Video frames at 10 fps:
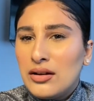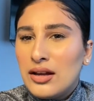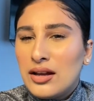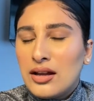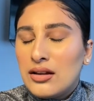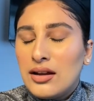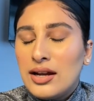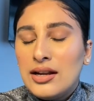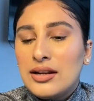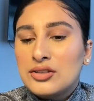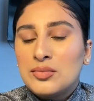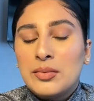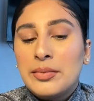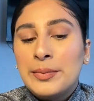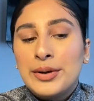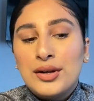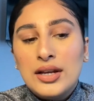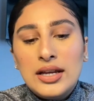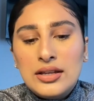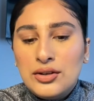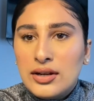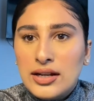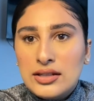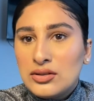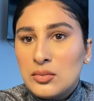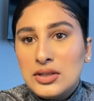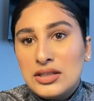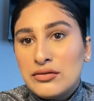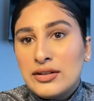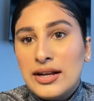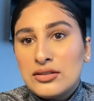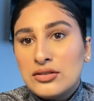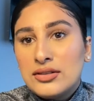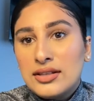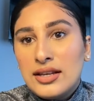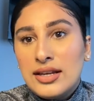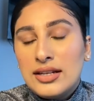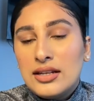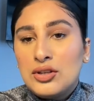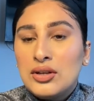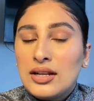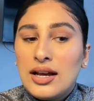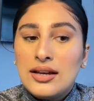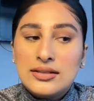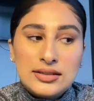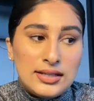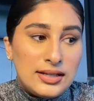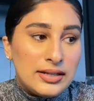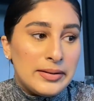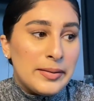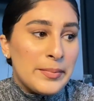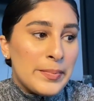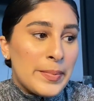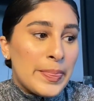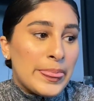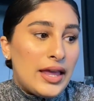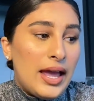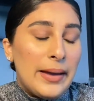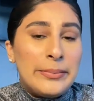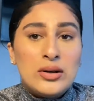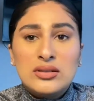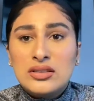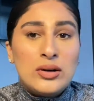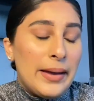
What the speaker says: I can't actually remember, but you can add so many different extras in. You can add in AirPods.